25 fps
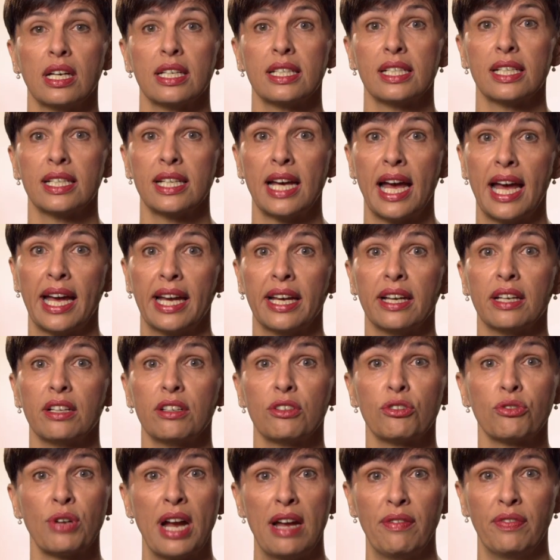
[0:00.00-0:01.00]
Today,
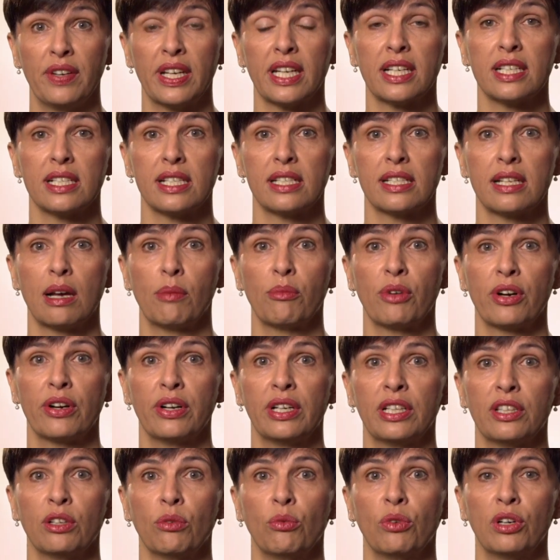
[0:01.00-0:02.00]
traffickers
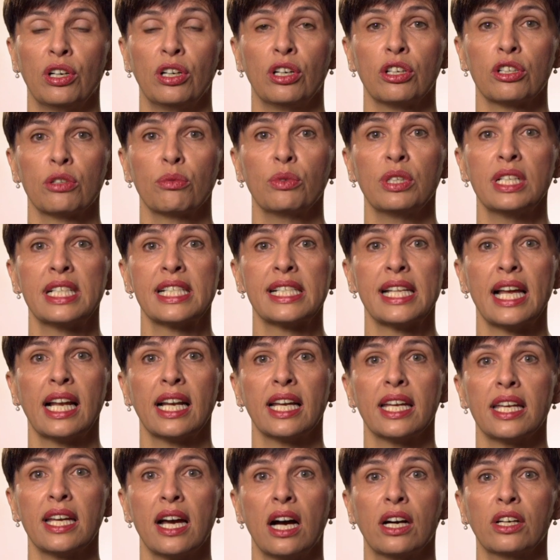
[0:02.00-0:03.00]
somewhere in the world will sell
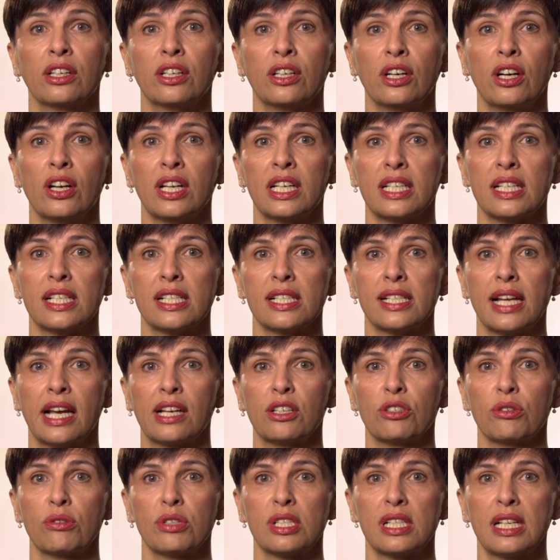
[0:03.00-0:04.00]
a young girl into
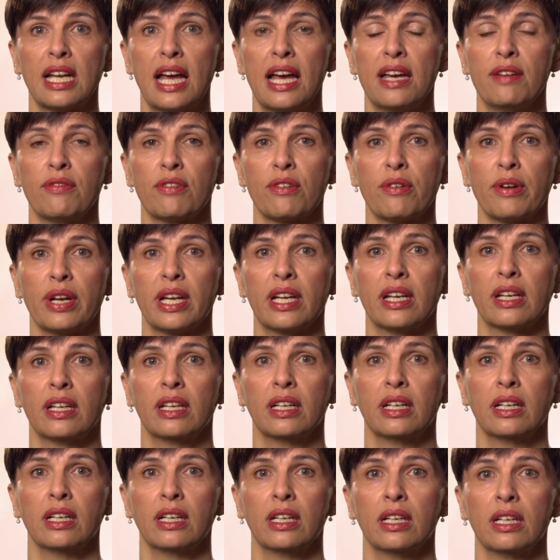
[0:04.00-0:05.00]
sexual slavery.
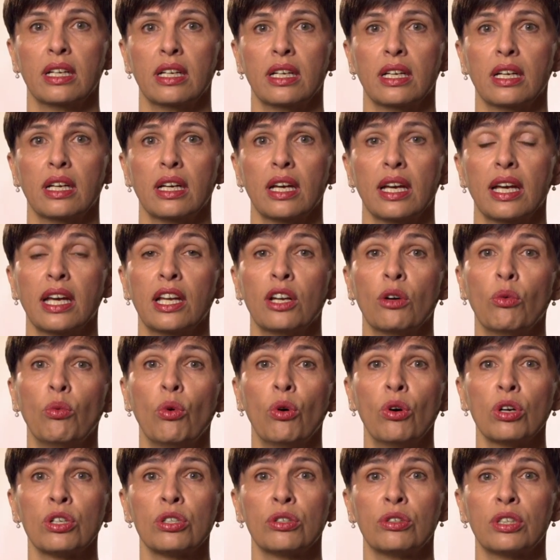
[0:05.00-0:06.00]
In a
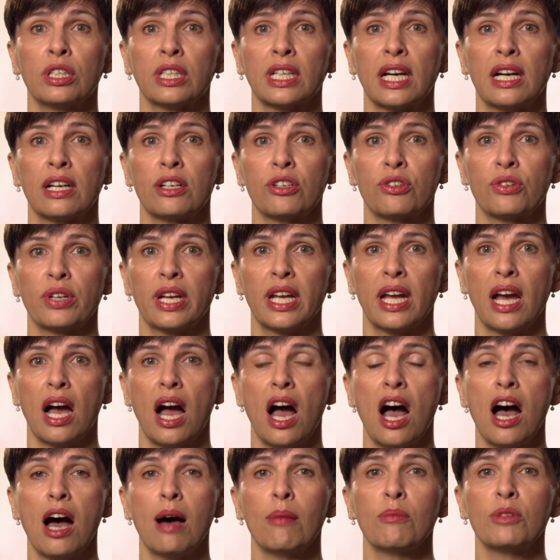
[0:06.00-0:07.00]
war-torn country,
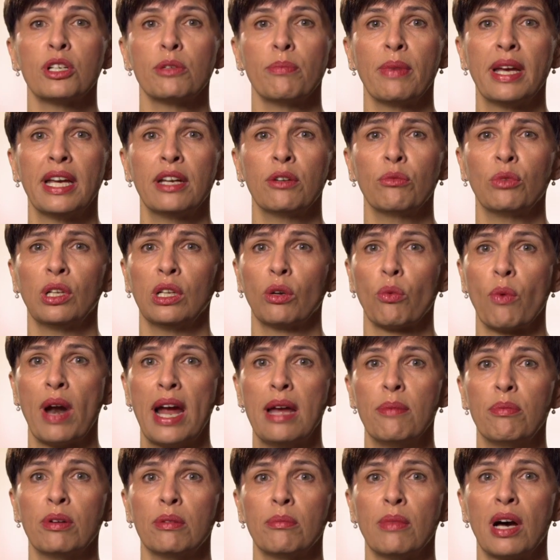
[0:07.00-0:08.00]
armed men will
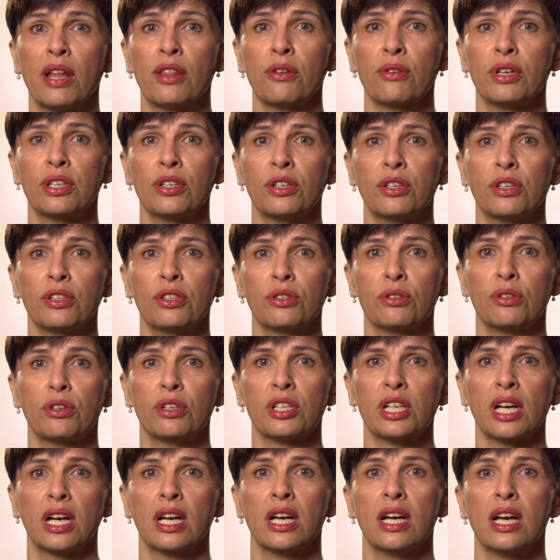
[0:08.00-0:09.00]
rape a mother and her
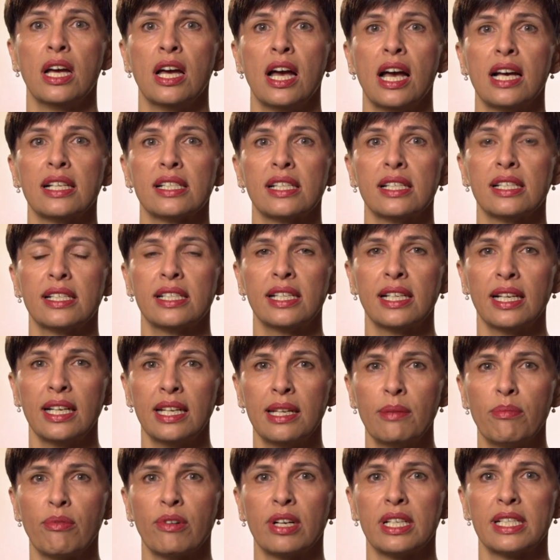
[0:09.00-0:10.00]
daughter as a
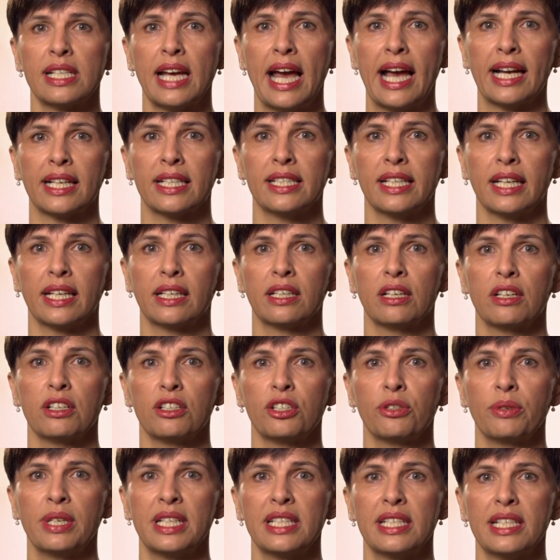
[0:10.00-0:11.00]
deliberate tactic
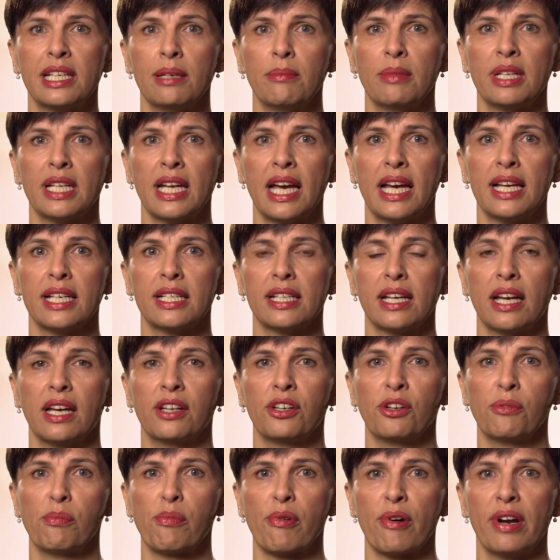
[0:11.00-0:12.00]
to intimidate
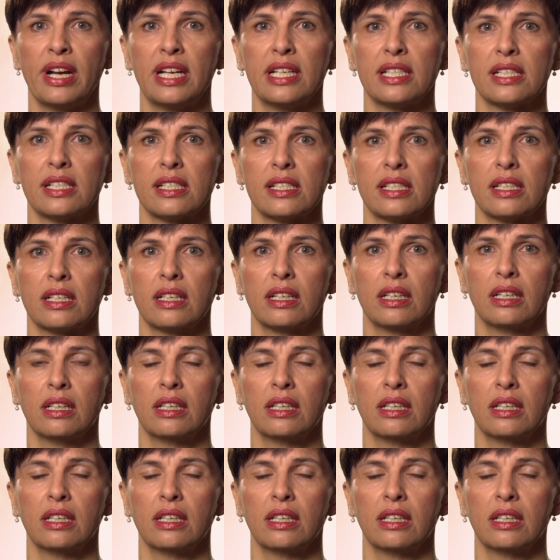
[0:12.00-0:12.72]
and oppress.